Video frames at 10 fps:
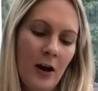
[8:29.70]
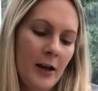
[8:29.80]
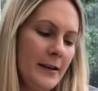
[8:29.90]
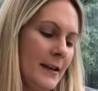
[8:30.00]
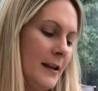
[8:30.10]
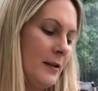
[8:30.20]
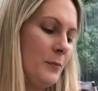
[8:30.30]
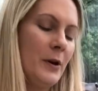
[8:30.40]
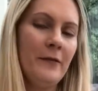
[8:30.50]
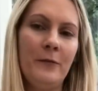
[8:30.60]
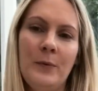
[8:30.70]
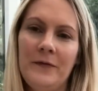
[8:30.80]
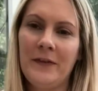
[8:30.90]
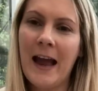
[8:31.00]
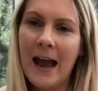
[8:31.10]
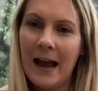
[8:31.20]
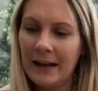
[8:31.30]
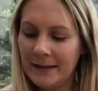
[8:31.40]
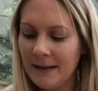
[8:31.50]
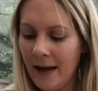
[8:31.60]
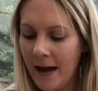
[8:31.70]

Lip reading: I think with that,